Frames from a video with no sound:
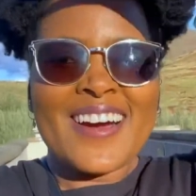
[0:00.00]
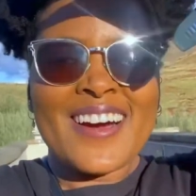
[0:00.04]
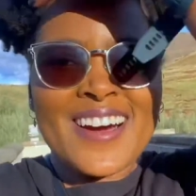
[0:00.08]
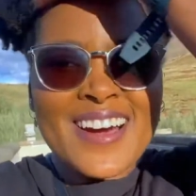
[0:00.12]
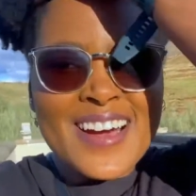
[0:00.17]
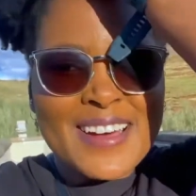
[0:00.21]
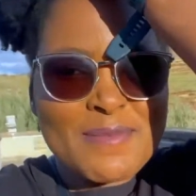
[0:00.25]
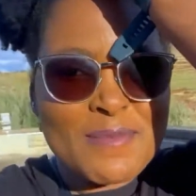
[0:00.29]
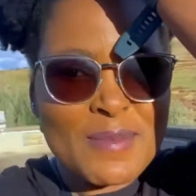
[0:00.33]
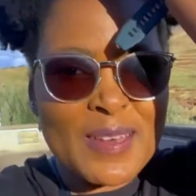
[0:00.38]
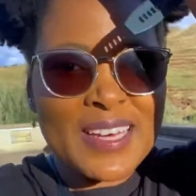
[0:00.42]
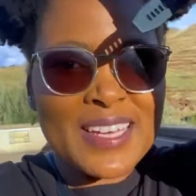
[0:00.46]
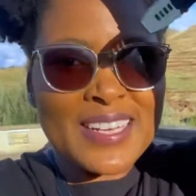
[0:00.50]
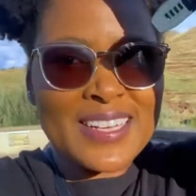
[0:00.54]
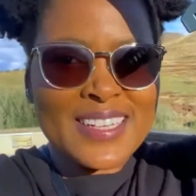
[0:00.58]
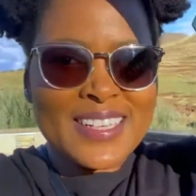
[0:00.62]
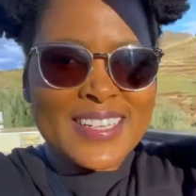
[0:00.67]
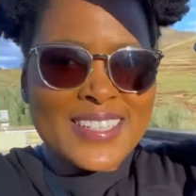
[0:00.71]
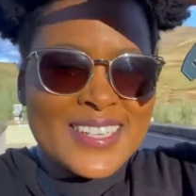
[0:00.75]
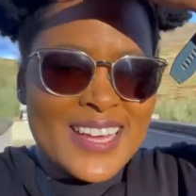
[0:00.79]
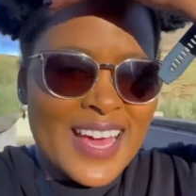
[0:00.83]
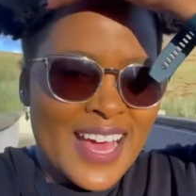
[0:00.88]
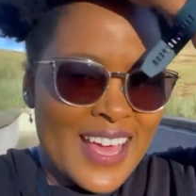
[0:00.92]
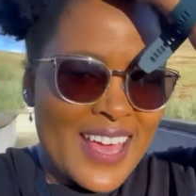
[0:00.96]
I made
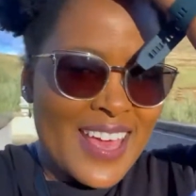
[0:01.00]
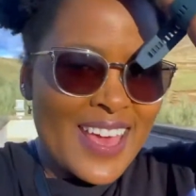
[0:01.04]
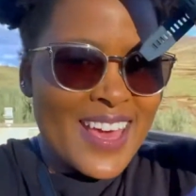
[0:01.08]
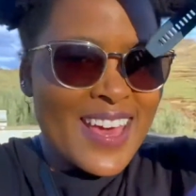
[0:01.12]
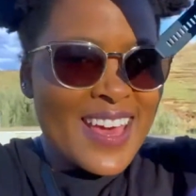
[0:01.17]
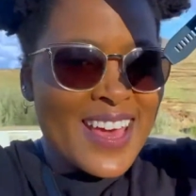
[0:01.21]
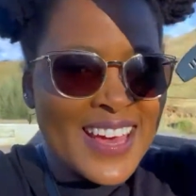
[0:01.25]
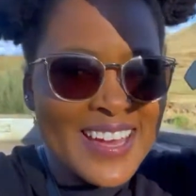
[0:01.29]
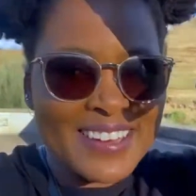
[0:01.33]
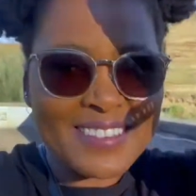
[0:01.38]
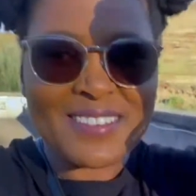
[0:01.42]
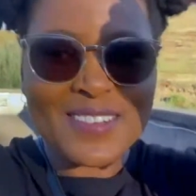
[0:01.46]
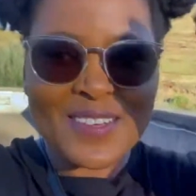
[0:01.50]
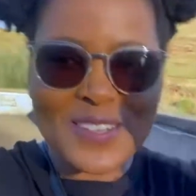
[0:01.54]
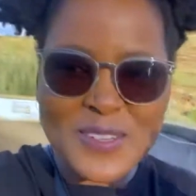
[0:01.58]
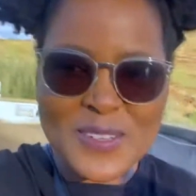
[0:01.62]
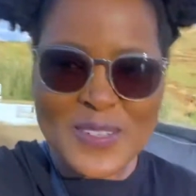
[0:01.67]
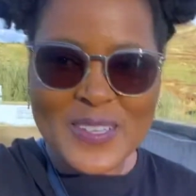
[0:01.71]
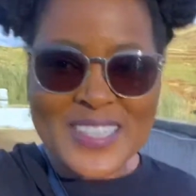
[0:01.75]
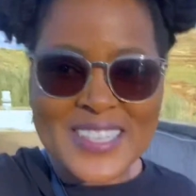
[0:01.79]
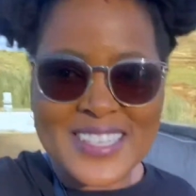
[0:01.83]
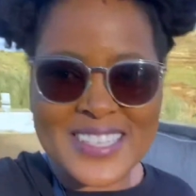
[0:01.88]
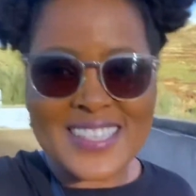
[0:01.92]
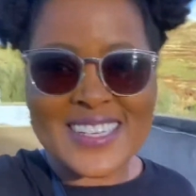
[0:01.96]
it. I have
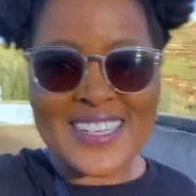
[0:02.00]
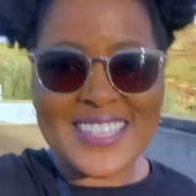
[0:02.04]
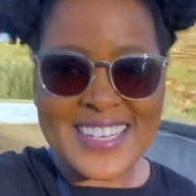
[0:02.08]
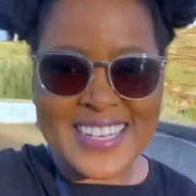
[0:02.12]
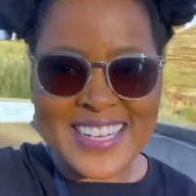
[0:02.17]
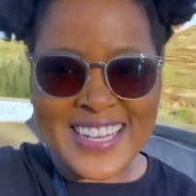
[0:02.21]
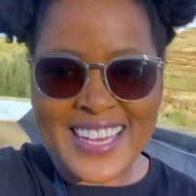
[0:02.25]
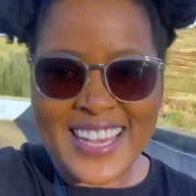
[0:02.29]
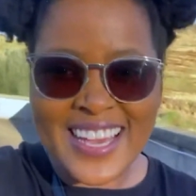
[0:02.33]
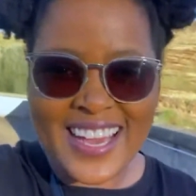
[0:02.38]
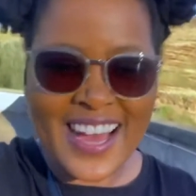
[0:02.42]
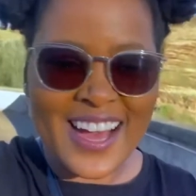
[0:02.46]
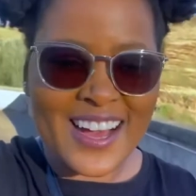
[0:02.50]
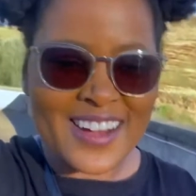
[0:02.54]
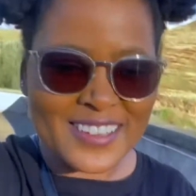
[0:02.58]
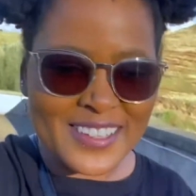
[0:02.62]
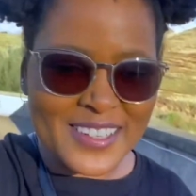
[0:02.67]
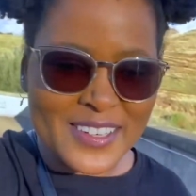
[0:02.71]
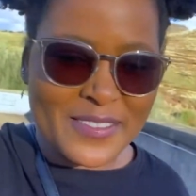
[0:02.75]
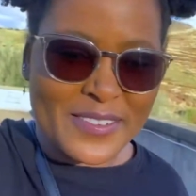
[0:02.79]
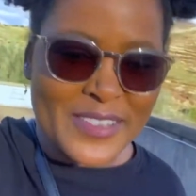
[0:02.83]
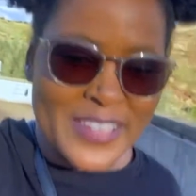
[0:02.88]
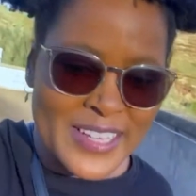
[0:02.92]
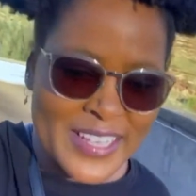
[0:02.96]
to sneak
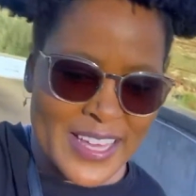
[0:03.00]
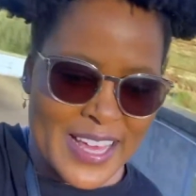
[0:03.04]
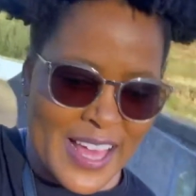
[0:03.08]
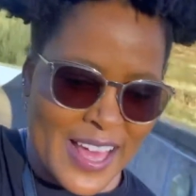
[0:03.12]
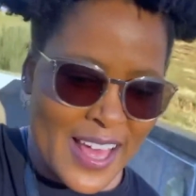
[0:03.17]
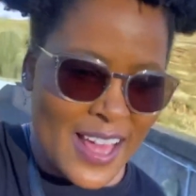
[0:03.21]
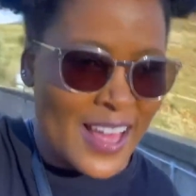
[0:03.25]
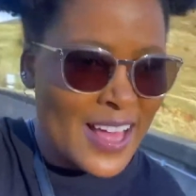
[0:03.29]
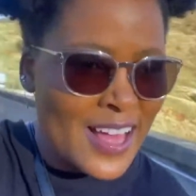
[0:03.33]
out of here.